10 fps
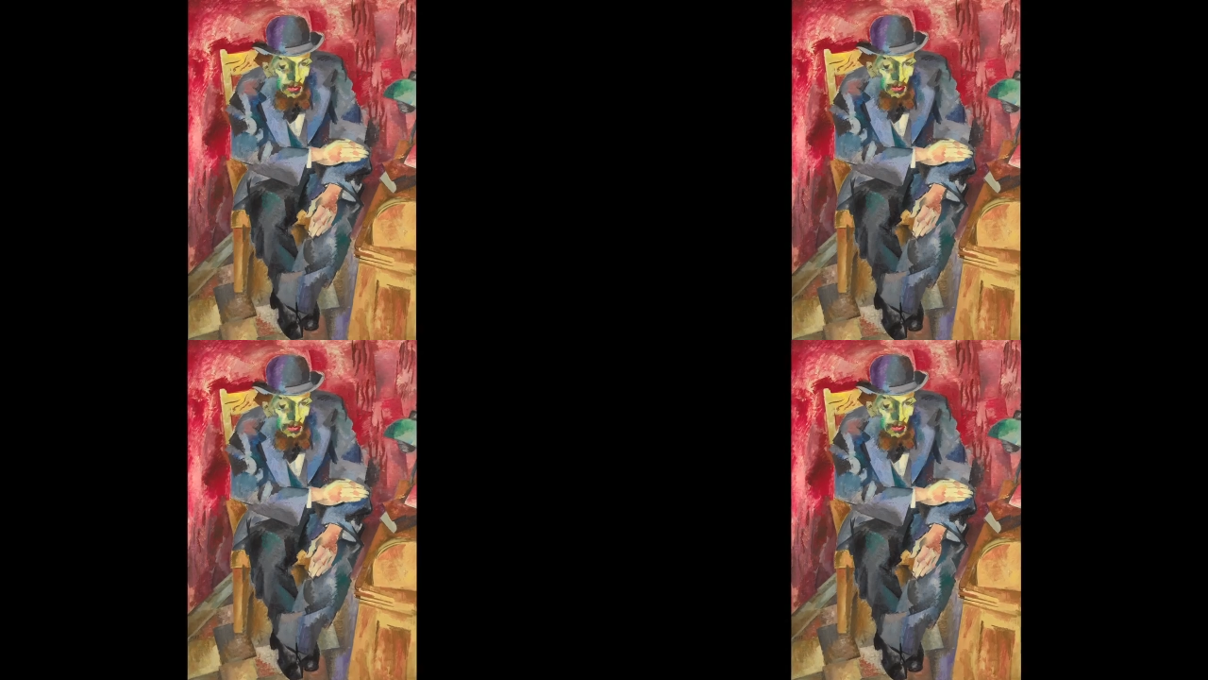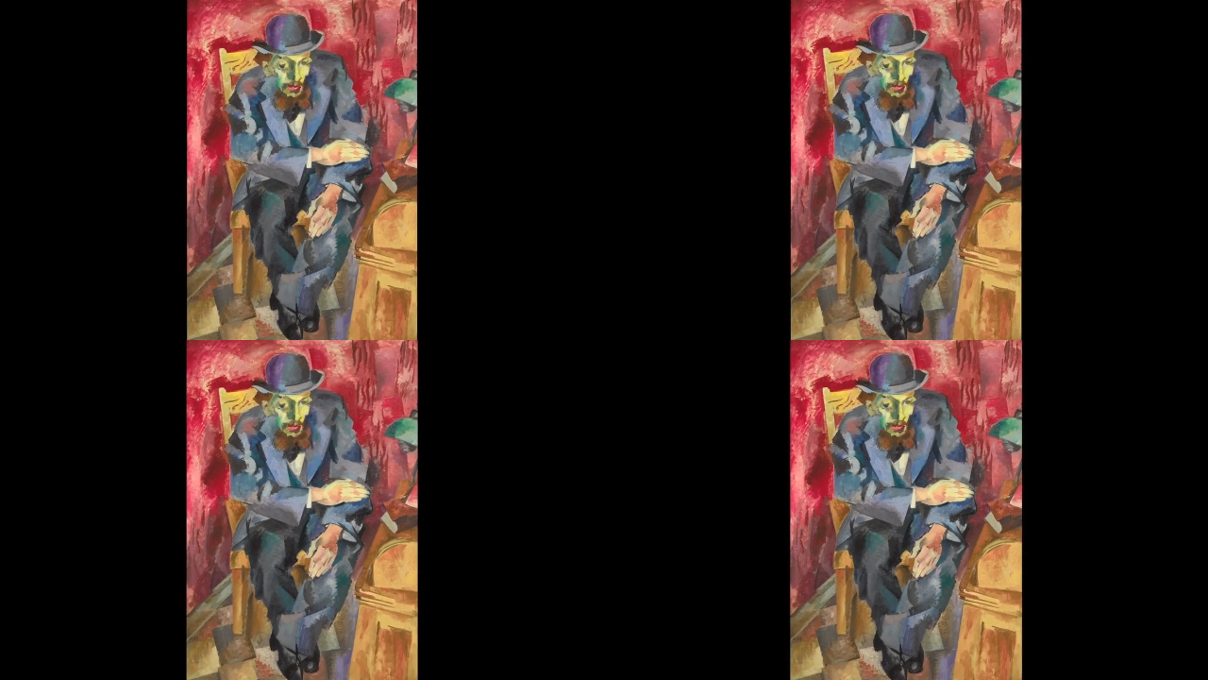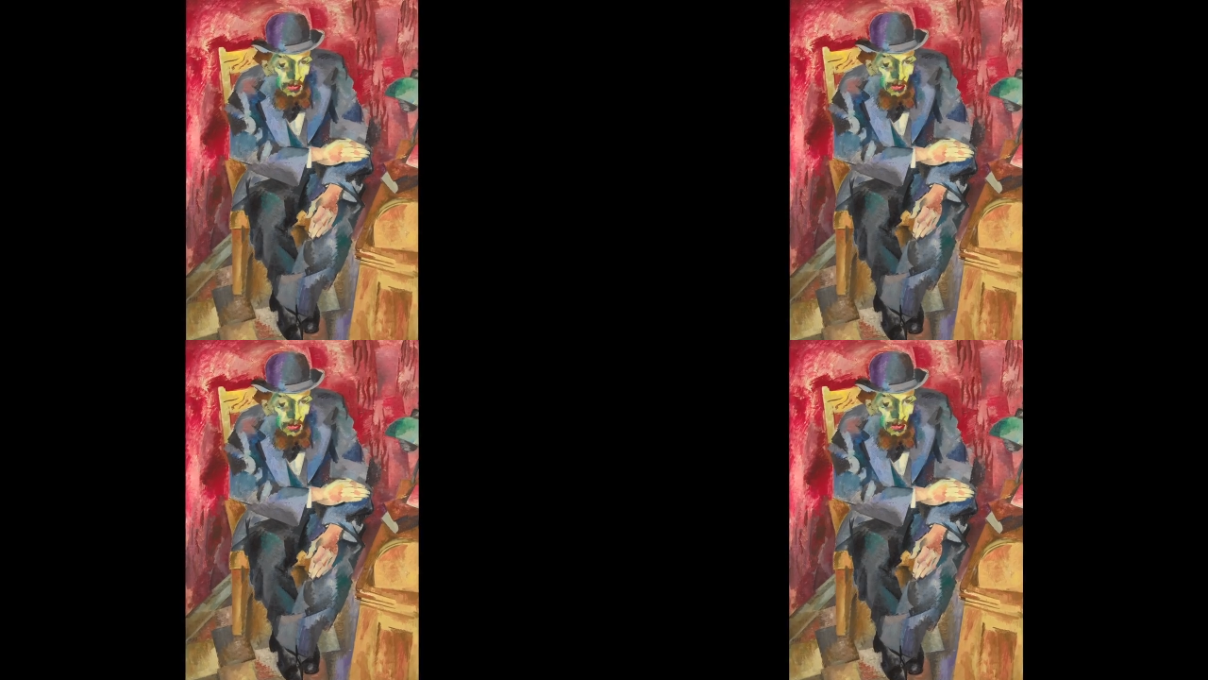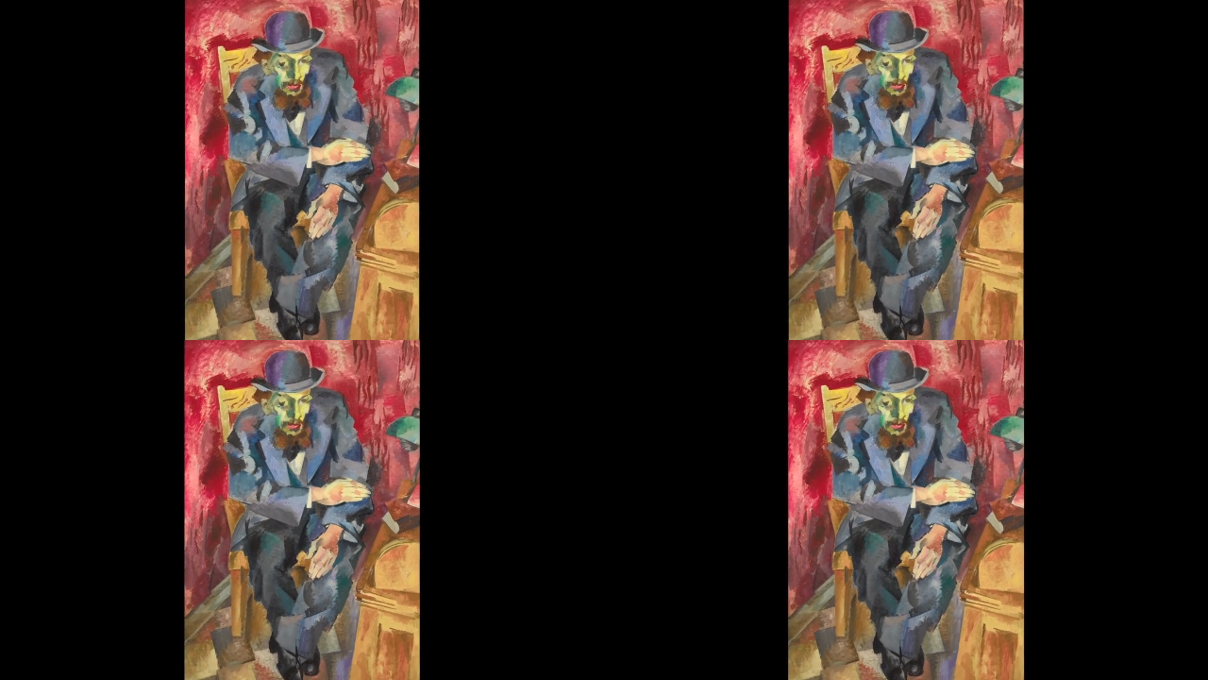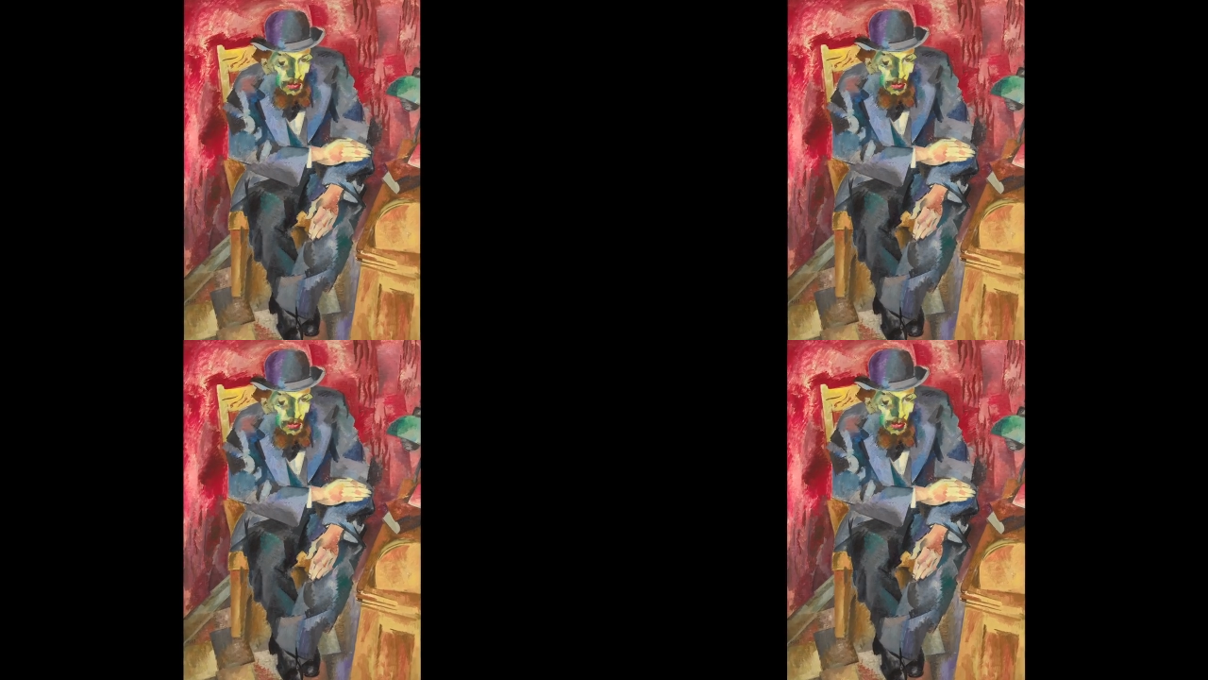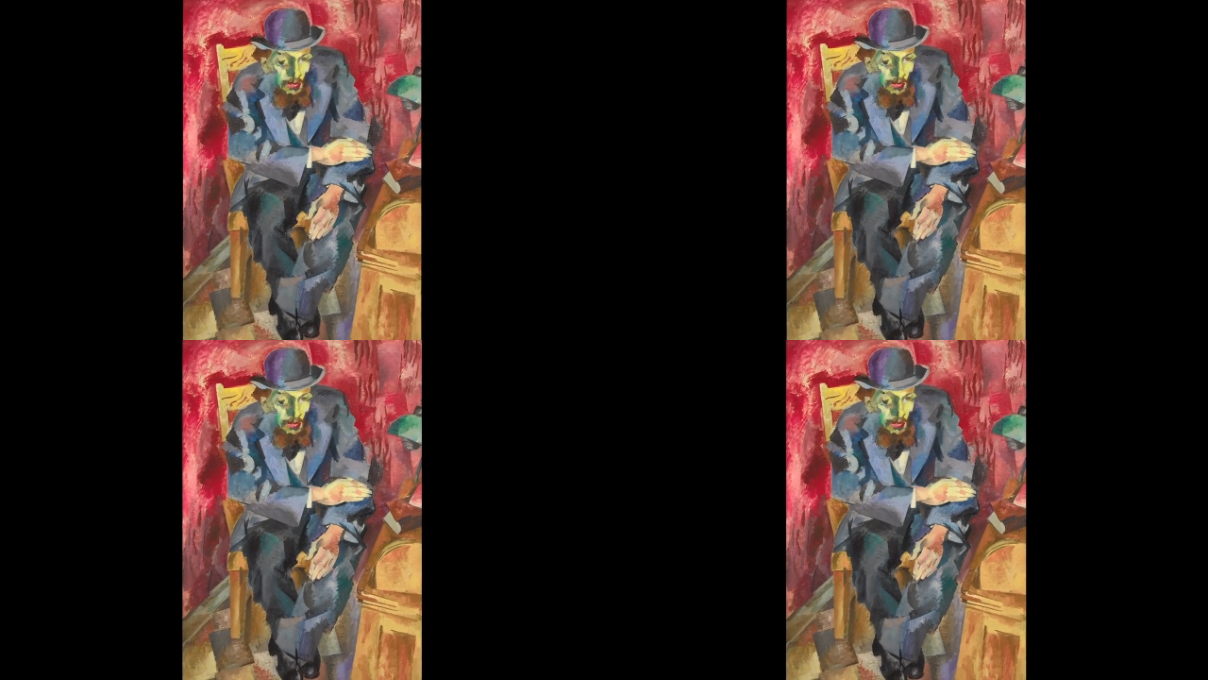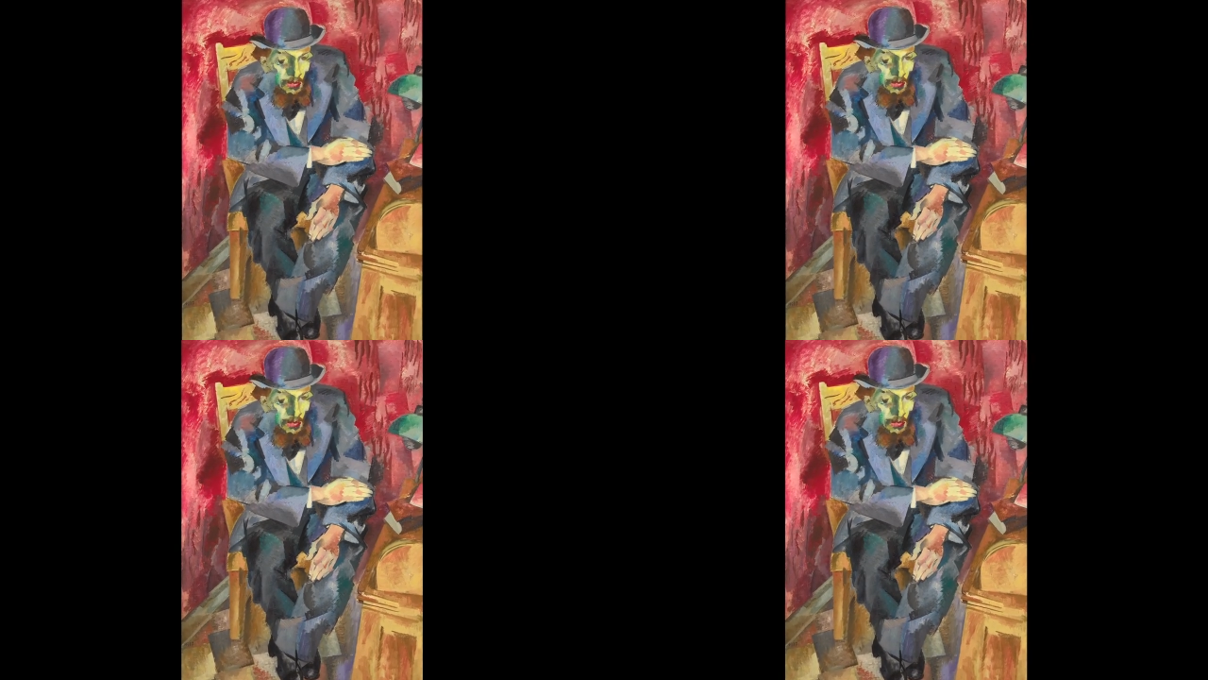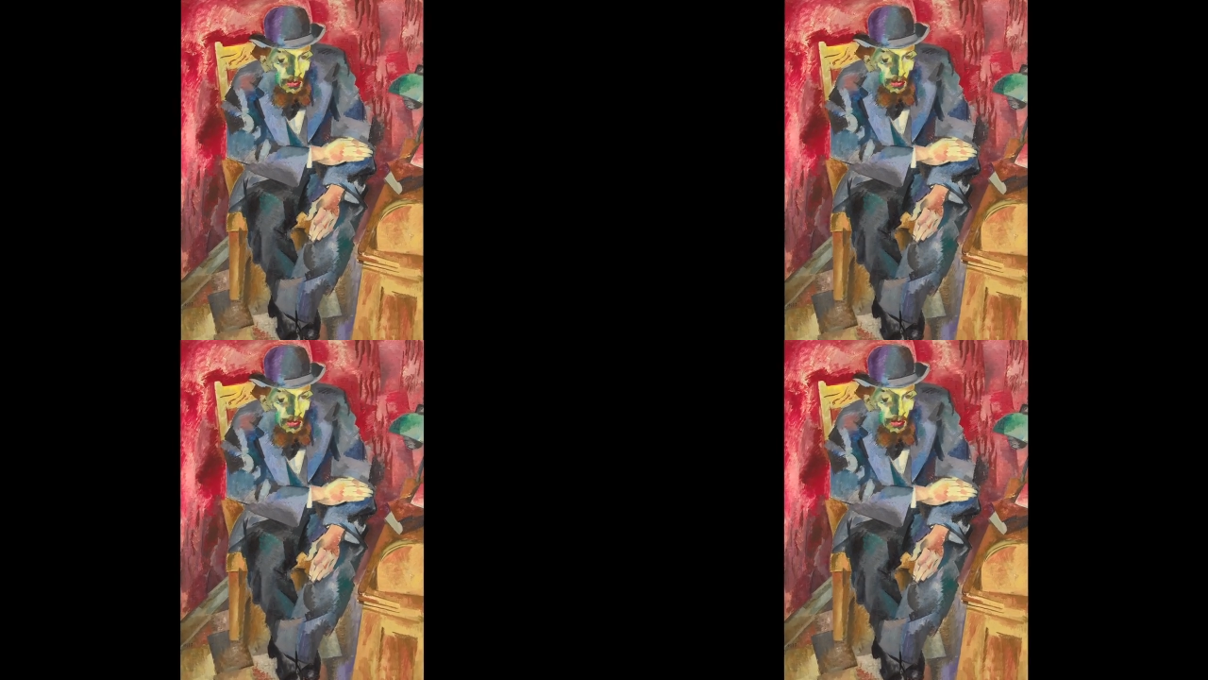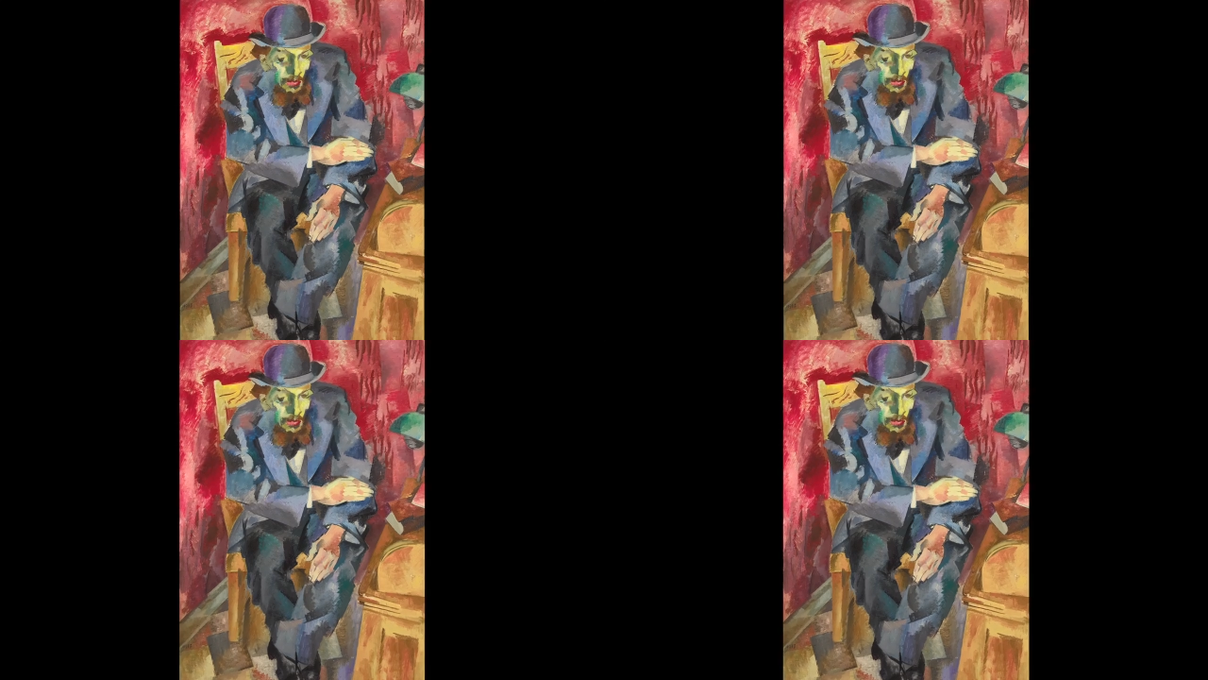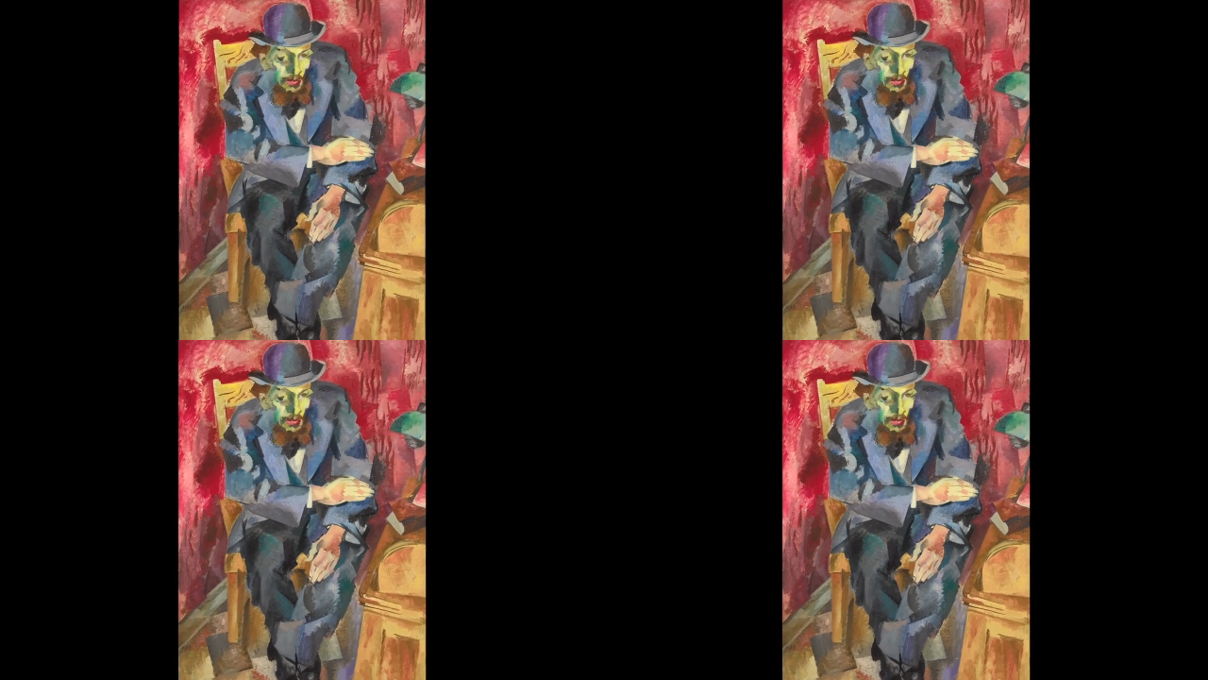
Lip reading: No face is visible, so there are no lips to read.